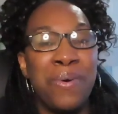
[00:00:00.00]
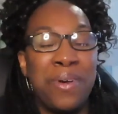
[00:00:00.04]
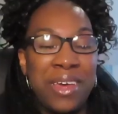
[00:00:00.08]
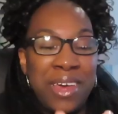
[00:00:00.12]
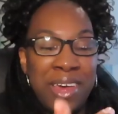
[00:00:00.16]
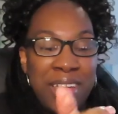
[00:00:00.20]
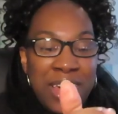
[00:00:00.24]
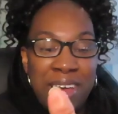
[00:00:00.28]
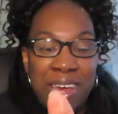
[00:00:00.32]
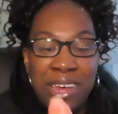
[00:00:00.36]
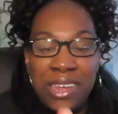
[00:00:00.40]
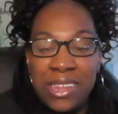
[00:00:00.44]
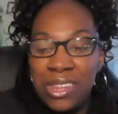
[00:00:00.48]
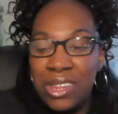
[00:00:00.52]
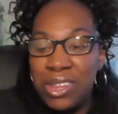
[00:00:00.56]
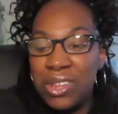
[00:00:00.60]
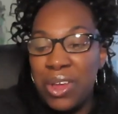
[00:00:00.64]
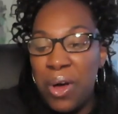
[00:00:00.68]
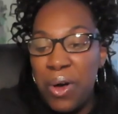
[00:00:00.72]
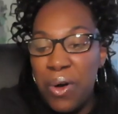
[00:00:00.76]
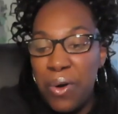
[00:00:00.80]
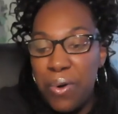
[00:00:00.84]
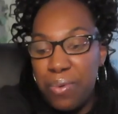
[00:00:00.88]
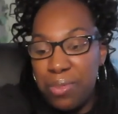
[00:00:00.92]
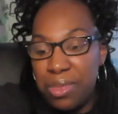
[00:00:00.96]
good. It's
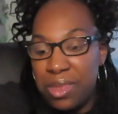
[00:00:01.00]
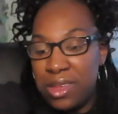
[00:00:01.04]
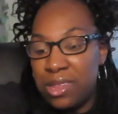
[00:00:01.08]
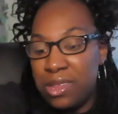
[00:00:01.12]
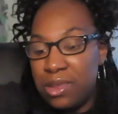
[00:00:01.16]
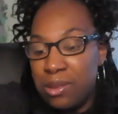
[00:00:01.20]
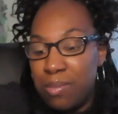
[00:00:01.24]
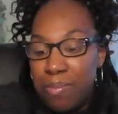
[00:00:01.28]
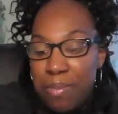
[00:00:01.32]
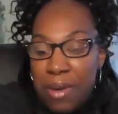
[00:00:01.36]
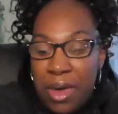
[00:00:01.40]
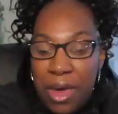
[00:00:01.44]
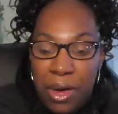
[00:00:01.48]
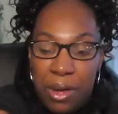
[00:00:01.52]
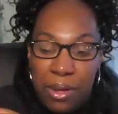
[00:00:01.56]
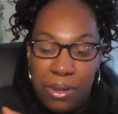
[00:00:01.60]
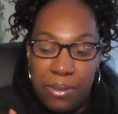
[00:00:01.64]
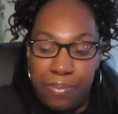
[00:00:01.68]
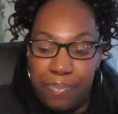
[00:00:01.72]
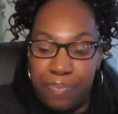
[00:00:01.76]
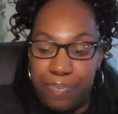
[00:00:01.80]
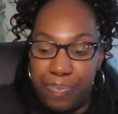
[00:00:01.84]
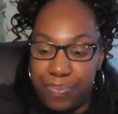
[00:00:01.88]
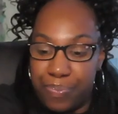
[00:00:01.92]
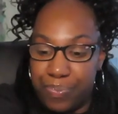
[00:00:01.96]
so, the
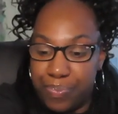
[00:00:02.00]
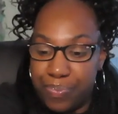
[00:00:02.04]
smell.